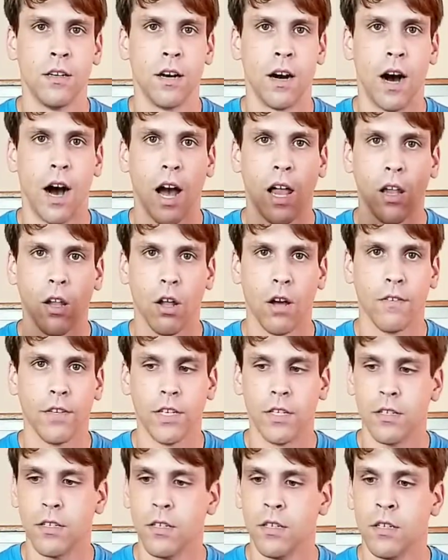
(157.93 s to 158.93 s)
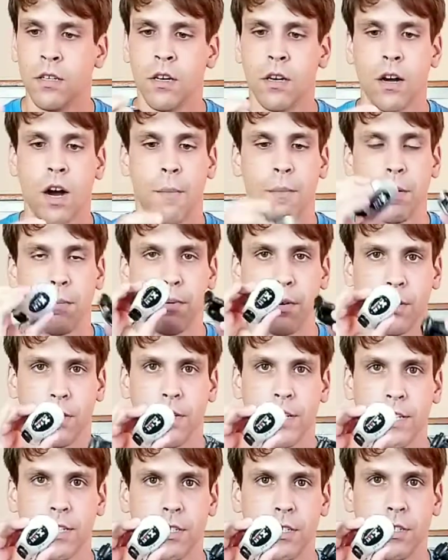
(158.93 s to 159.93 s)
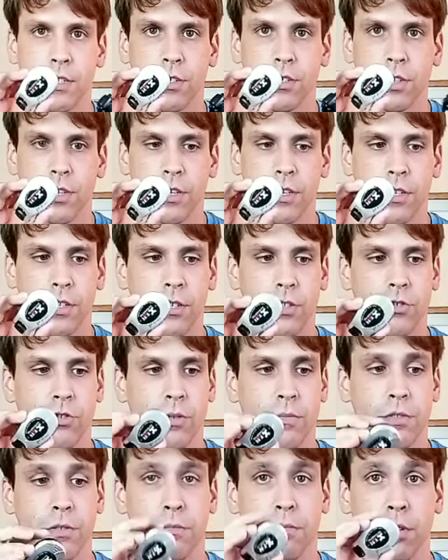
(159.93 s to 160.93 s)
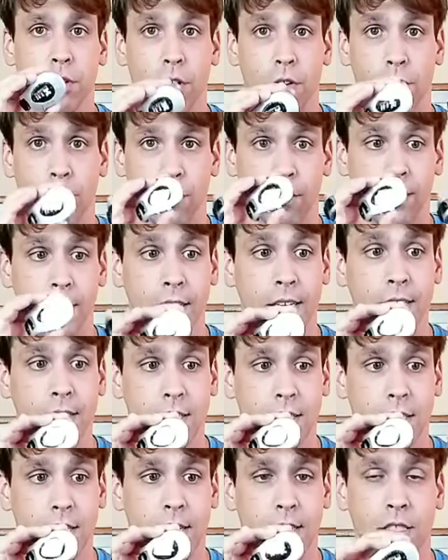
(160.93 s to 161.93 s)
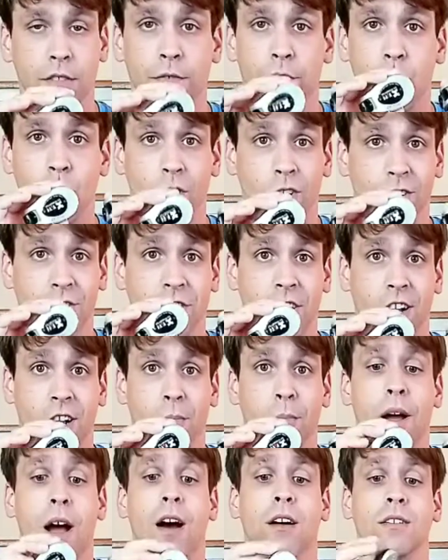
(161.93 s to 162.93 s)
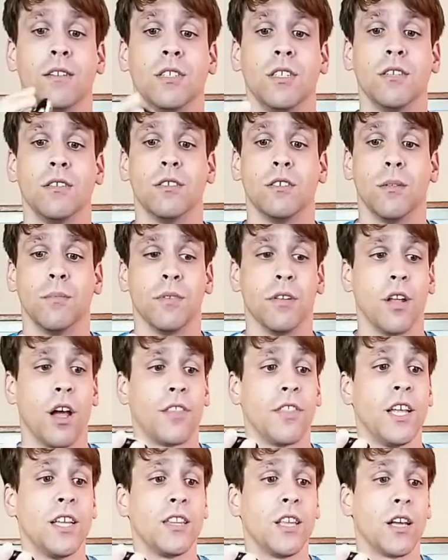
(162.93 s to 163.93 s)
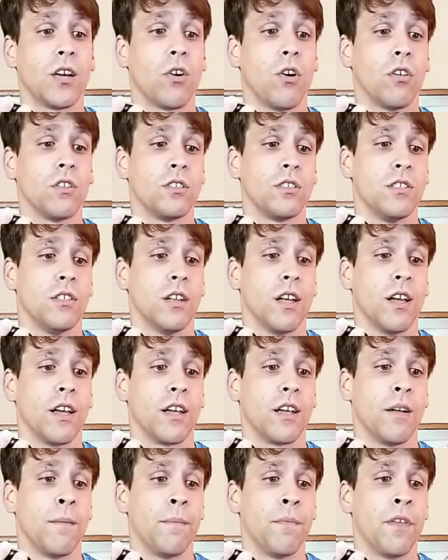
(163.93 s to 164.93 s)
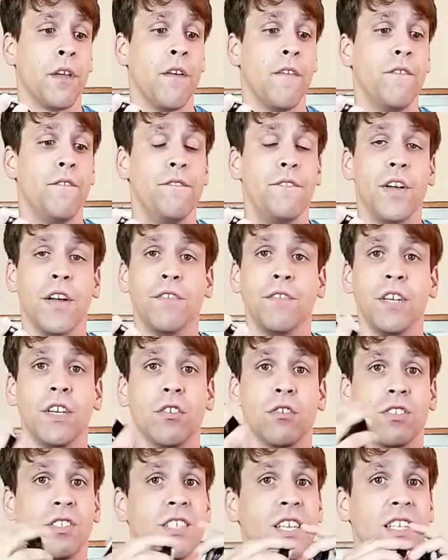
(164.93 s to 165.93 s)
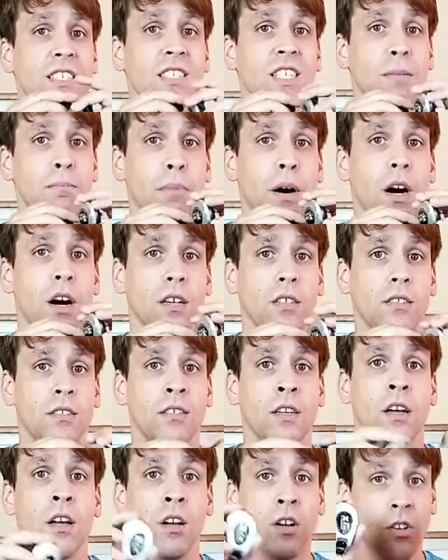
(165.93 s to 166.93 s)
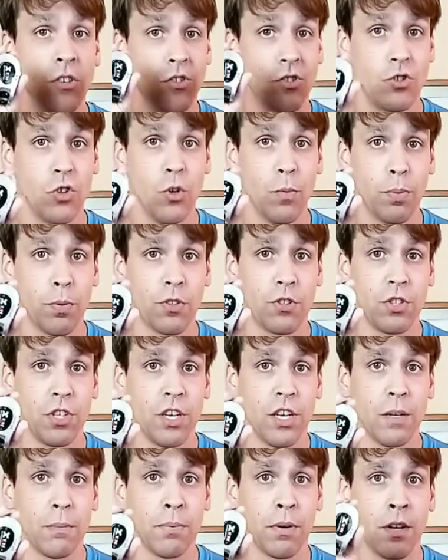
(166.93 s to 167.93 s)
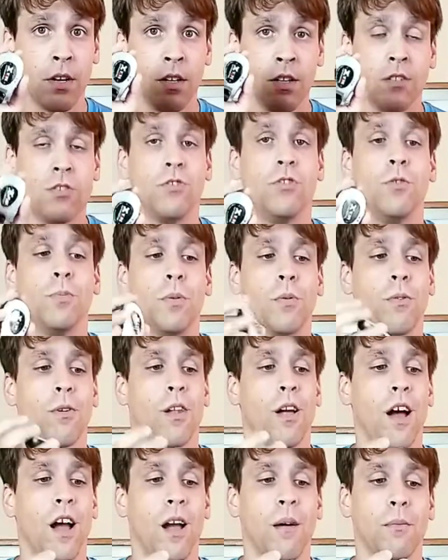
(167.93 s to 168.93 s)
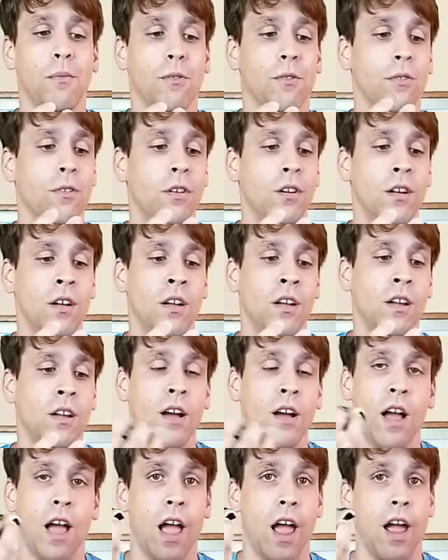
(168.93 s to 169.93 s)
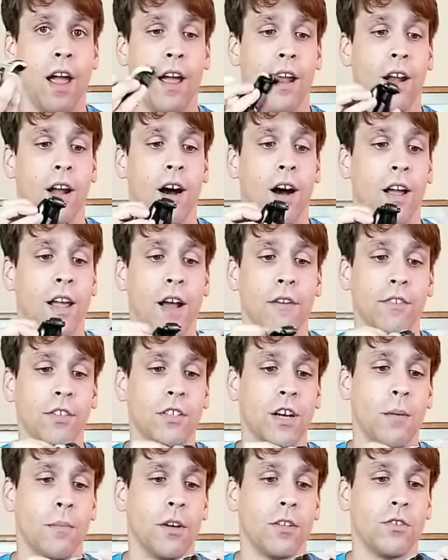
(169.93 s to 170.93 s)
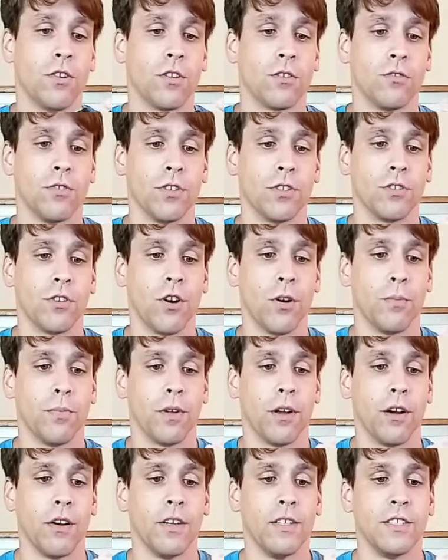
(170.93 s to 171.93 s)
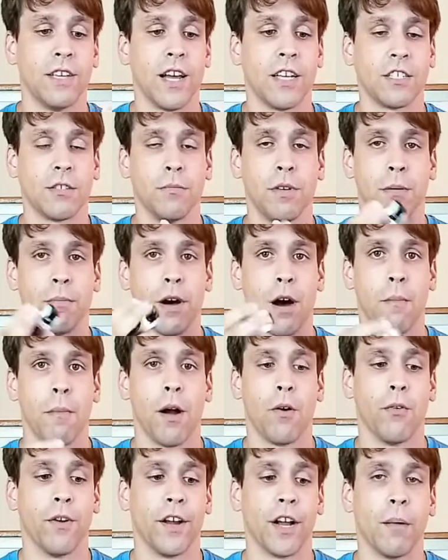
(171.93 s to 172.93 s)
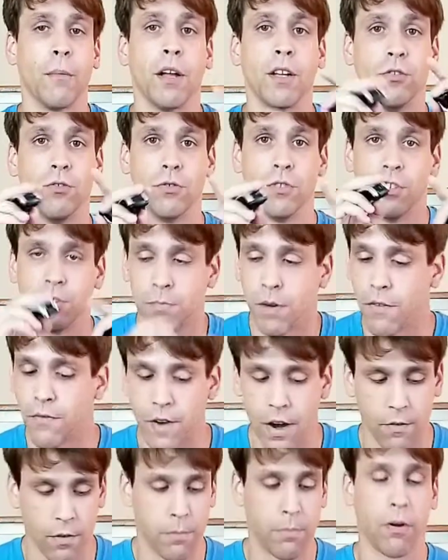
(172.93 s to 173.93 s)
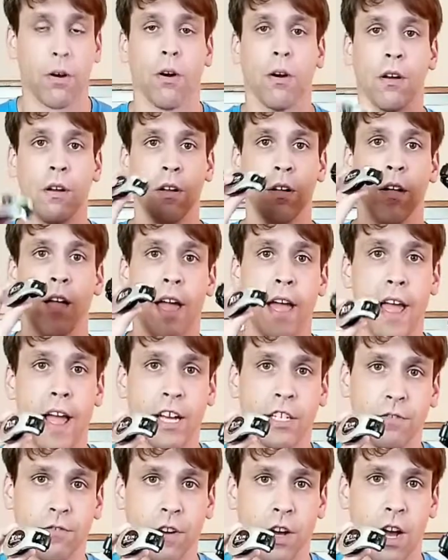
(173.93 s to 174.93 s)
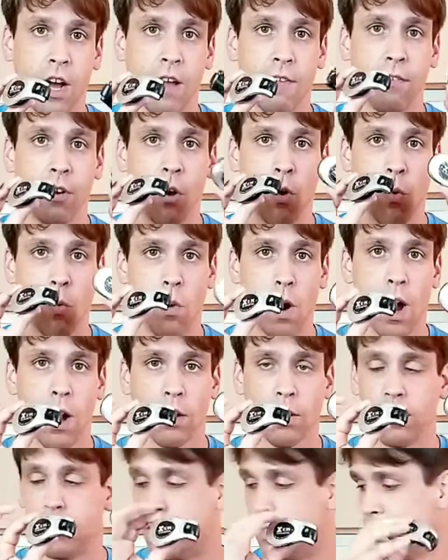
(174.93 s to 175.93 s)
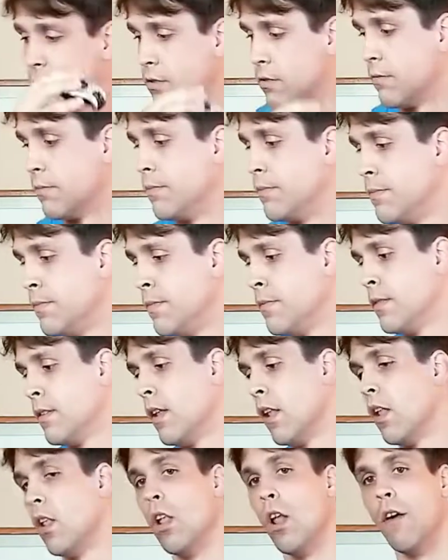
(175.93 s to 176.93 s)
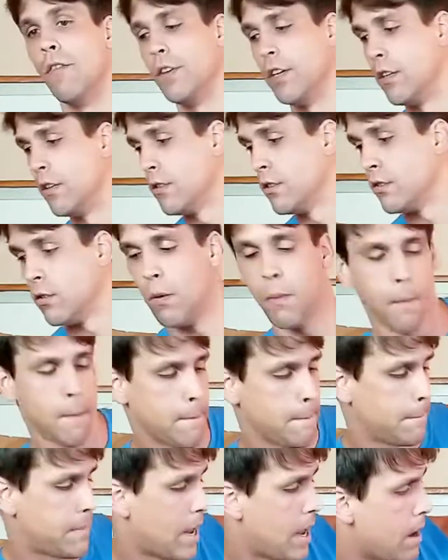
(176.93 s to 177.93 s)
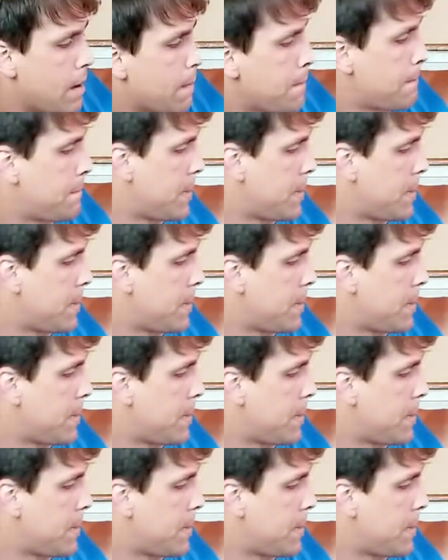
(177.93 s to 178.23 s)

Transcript: I love it. I'm going to put a link to this in the description below for these things if you want to check them out and see it's something. I think they costed like 50 or 60 bucks. Super cheap, super reliable, and every time I talk to a guitar player and he's asking me about my rig, I'm like, dude, this is my favorite part. X-Vive wireless system. Love it. So, bam.